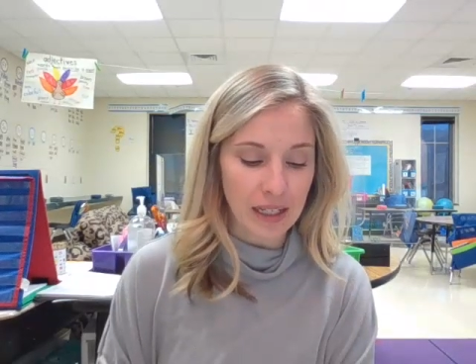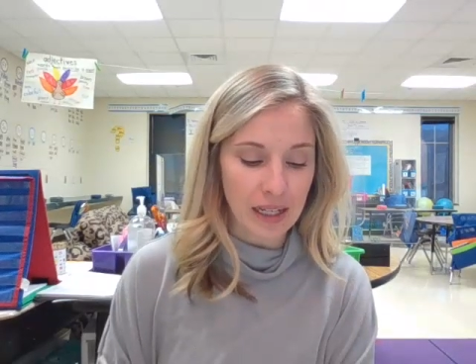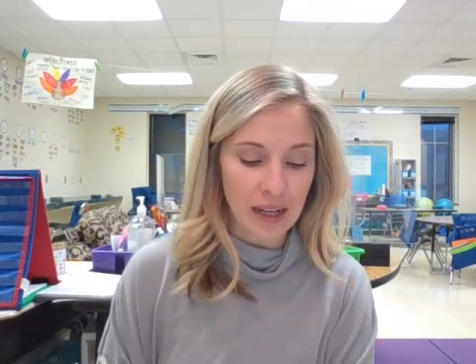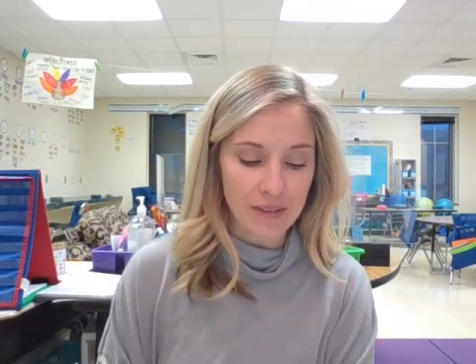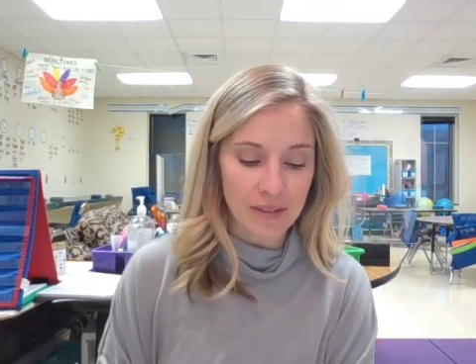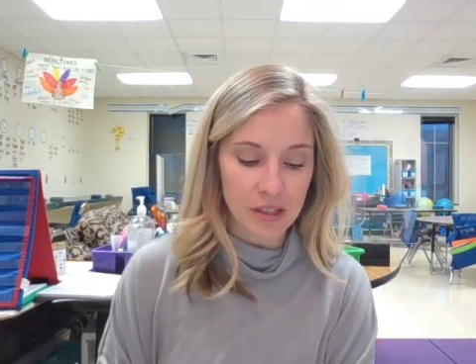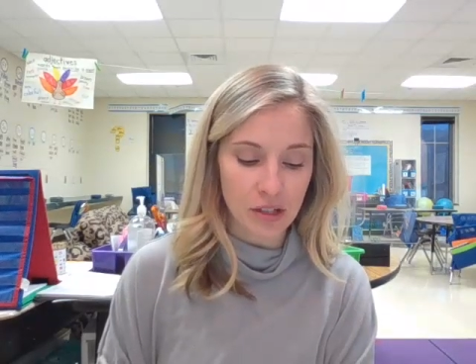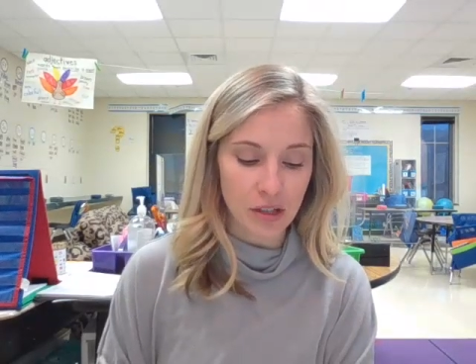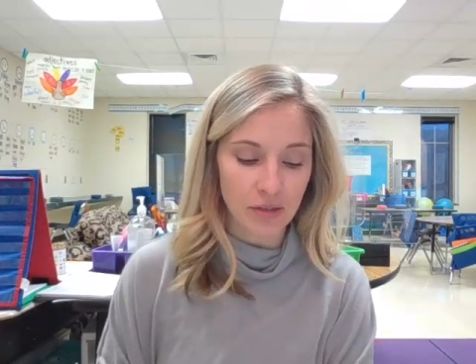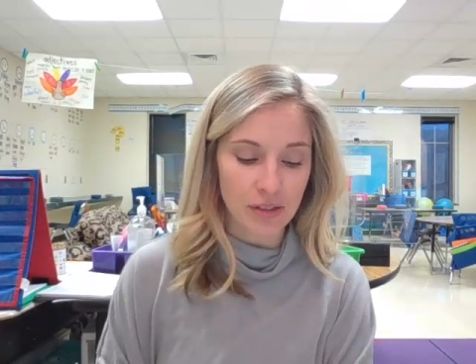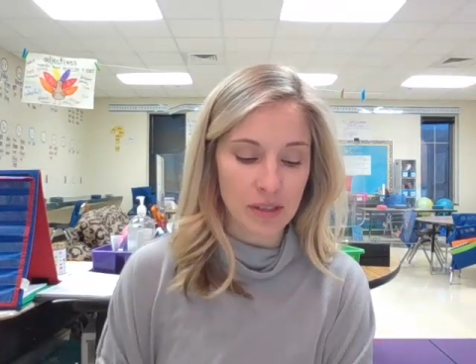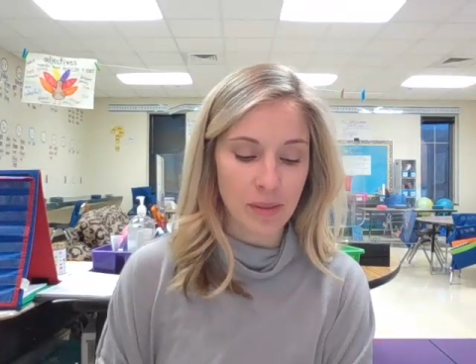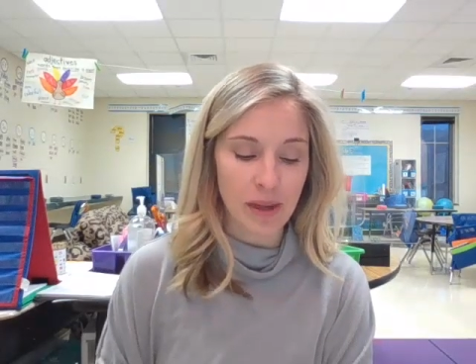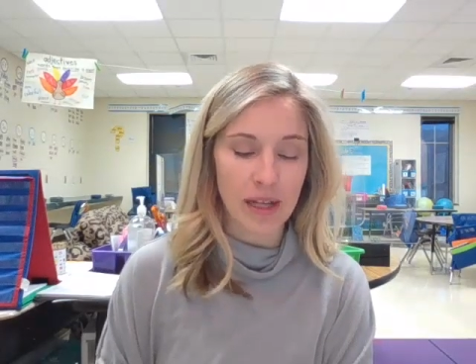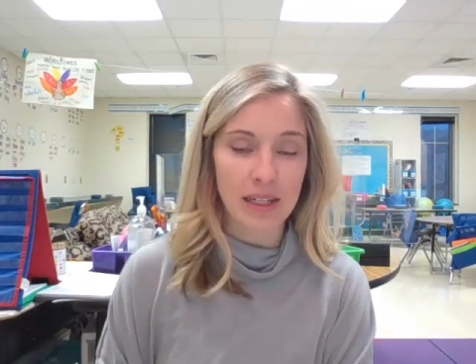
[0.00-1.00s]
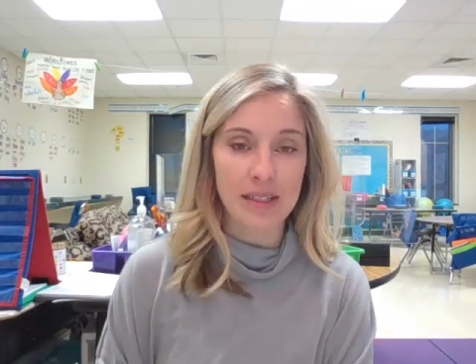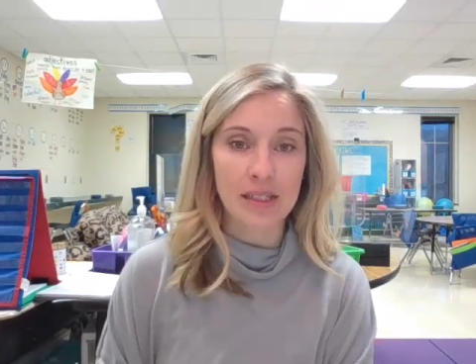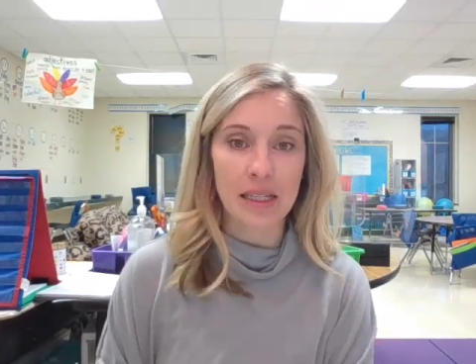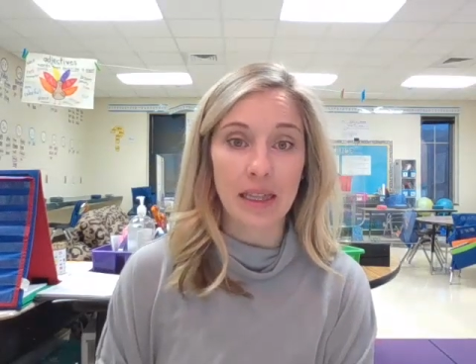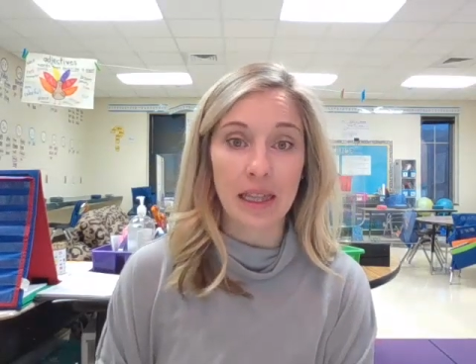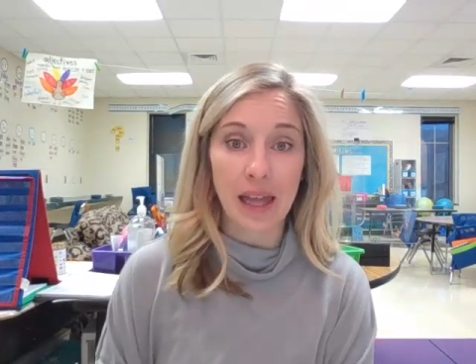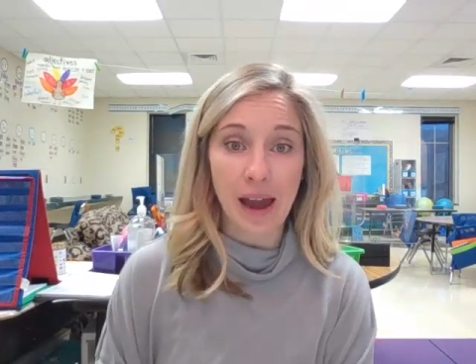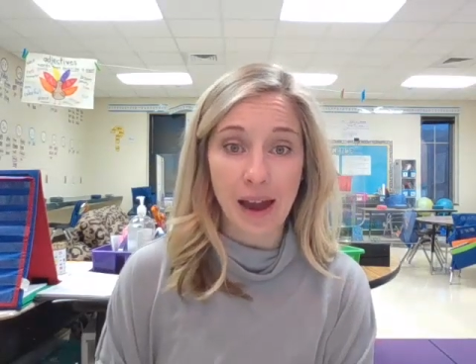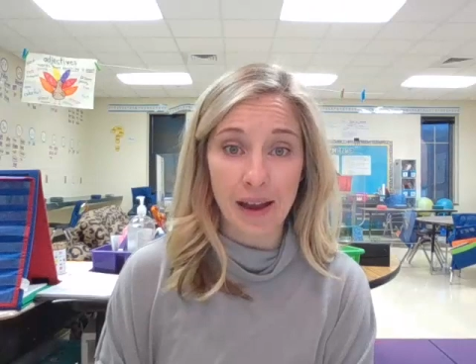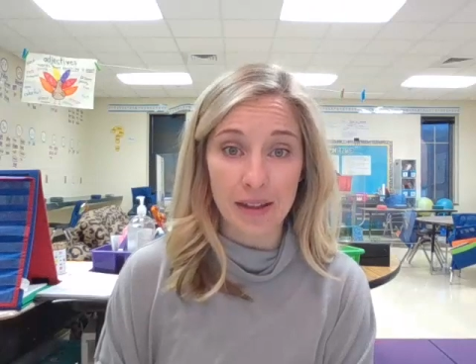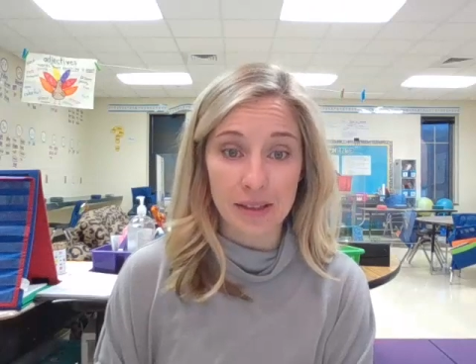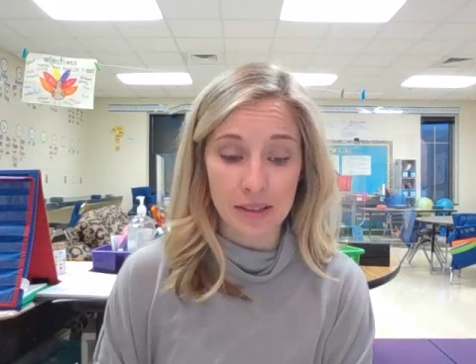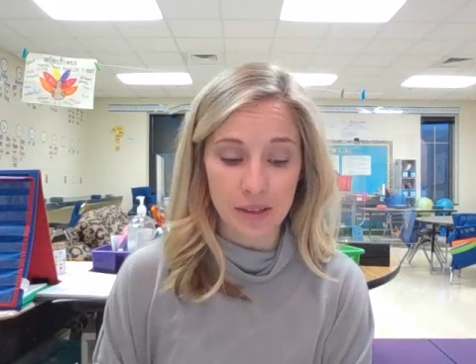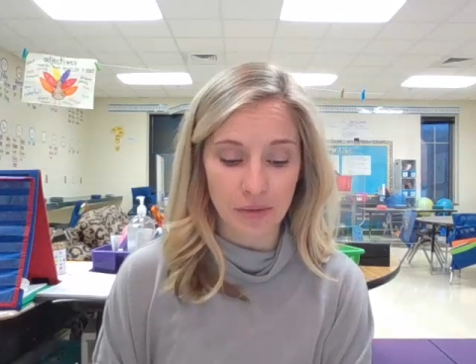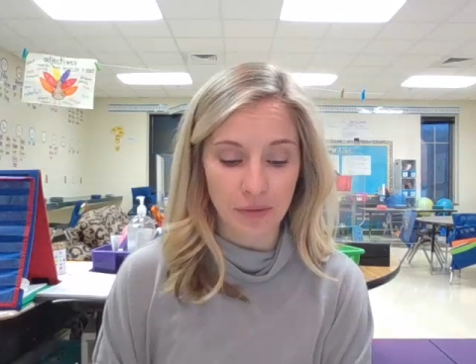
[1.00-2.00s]
and gave the serviceman his
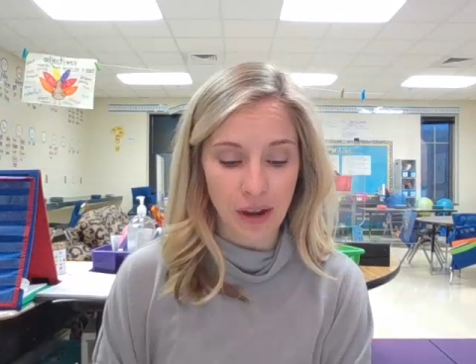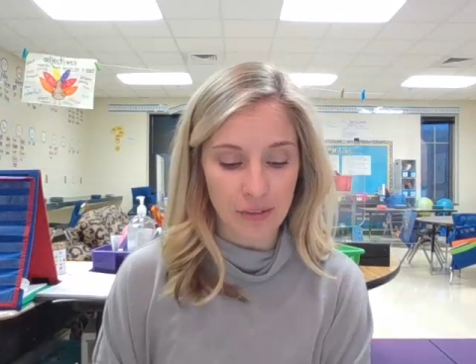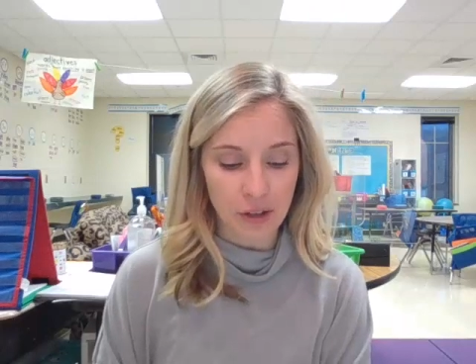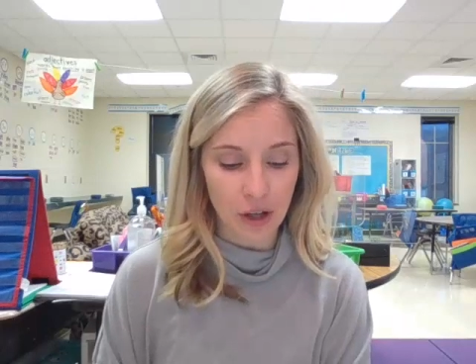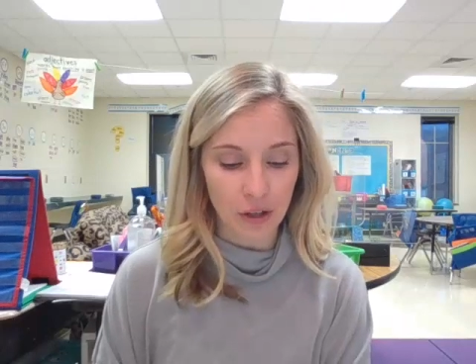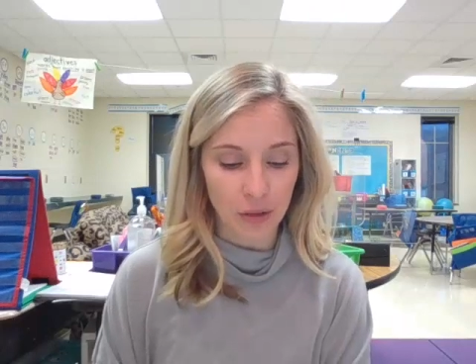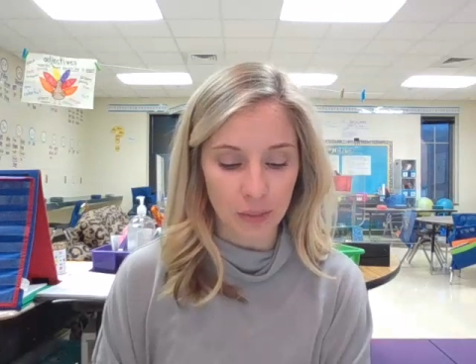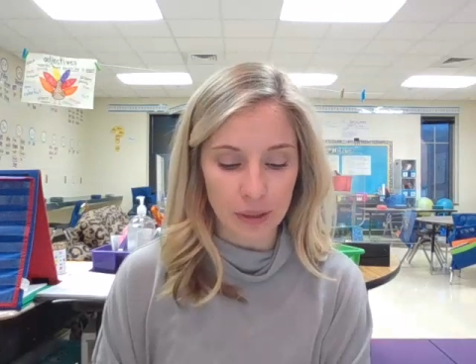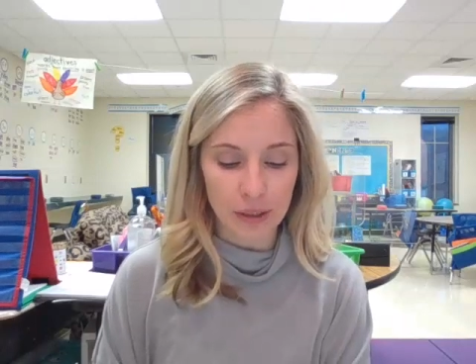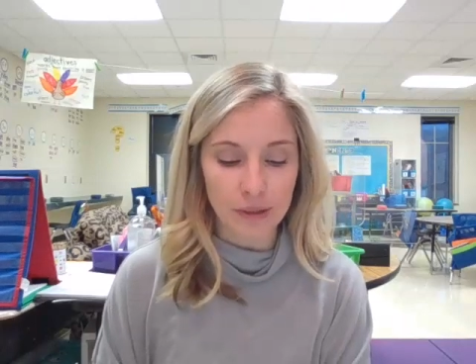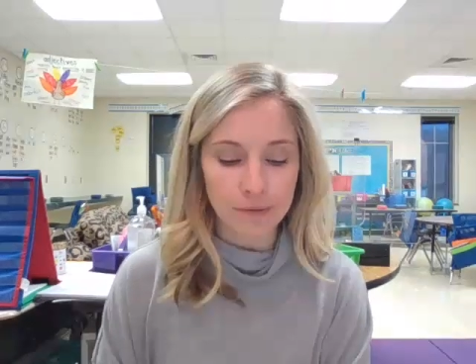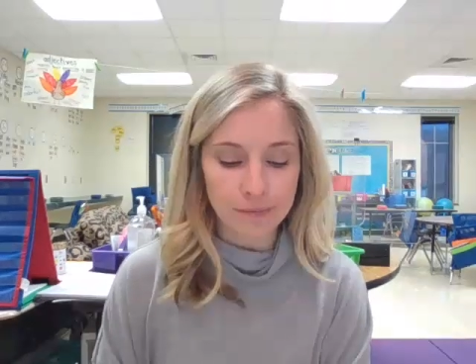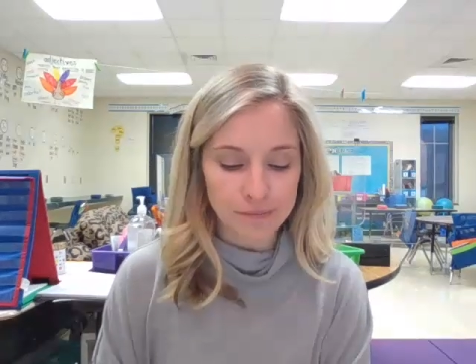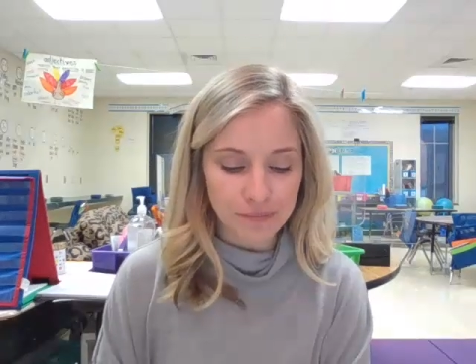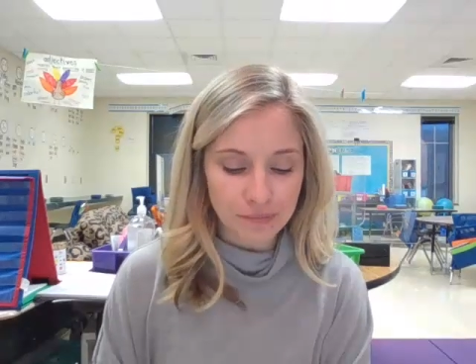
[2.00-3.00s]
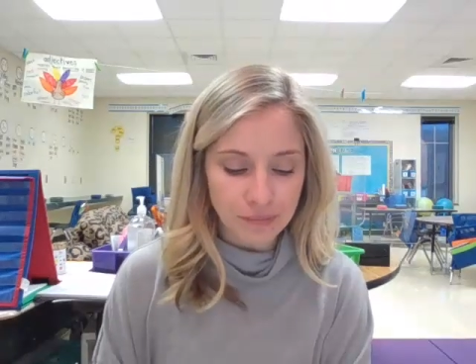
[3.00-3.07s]
last $5 bill.